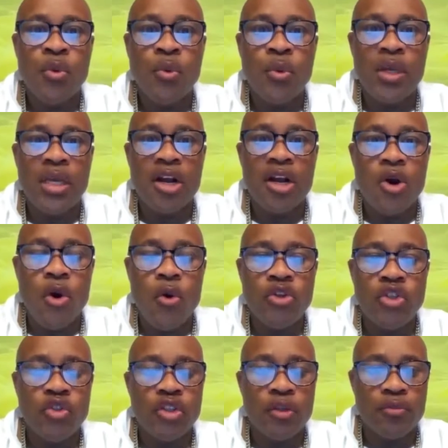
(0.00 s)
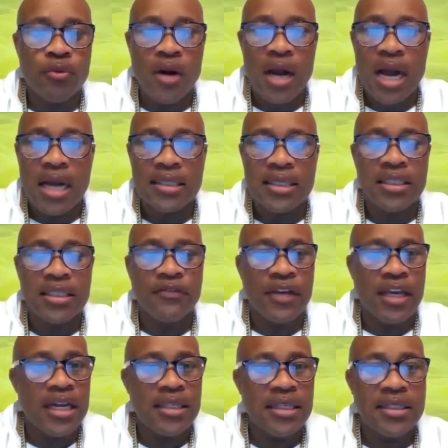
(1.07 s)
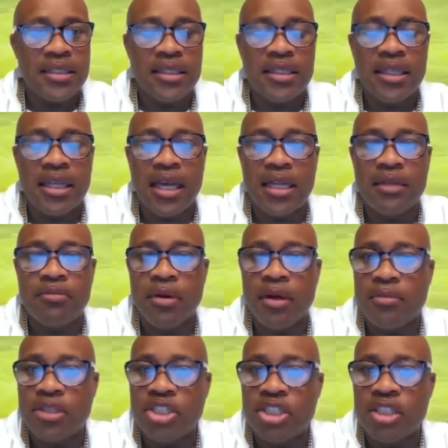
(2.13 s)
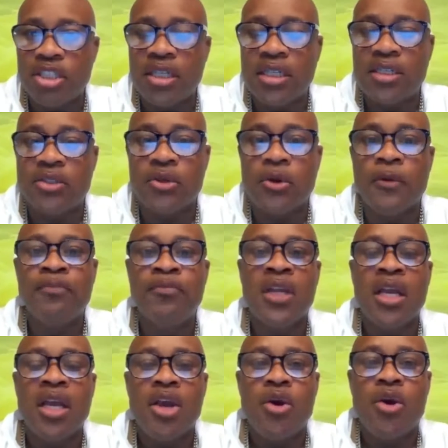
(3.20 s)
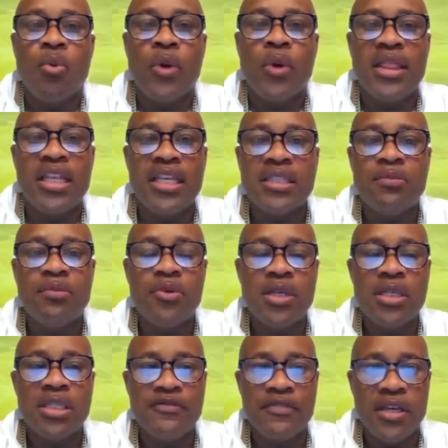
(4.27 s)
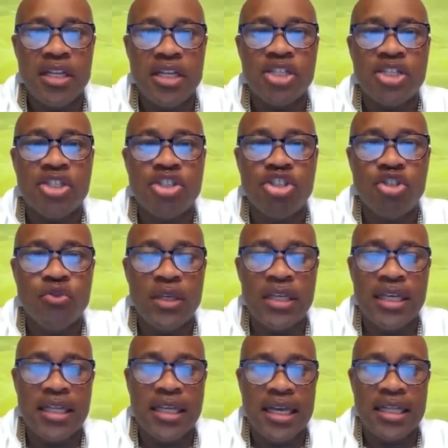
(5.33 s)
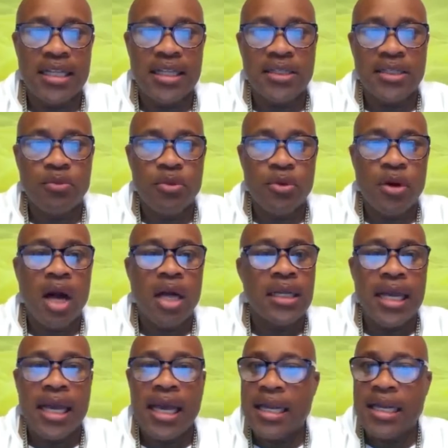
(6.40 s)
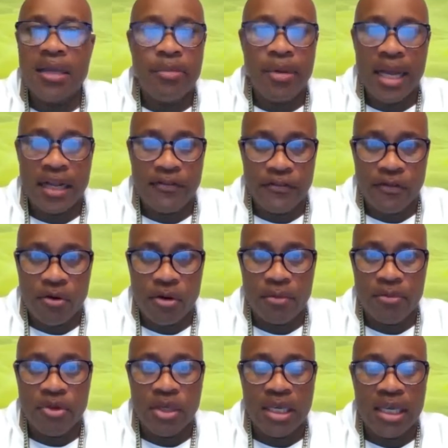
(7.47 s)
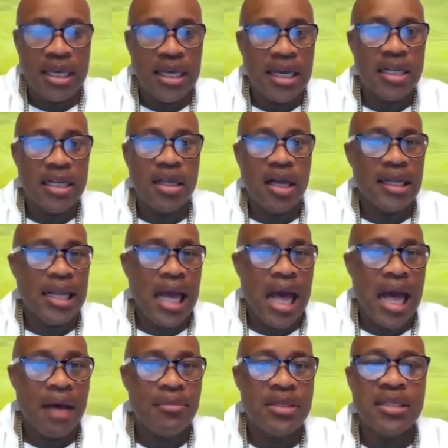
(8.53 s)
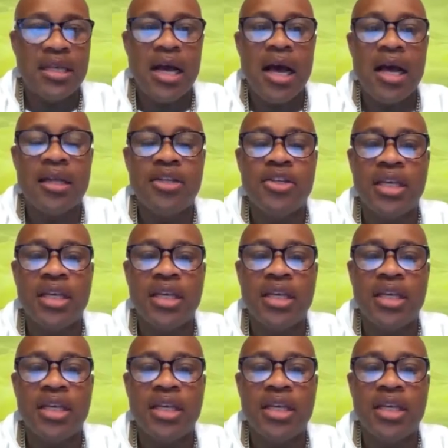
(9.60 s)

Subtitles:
We are going through the process of editing and publishing. And so when this book is finished, you can get this book on any platform. You can get it on Amazon.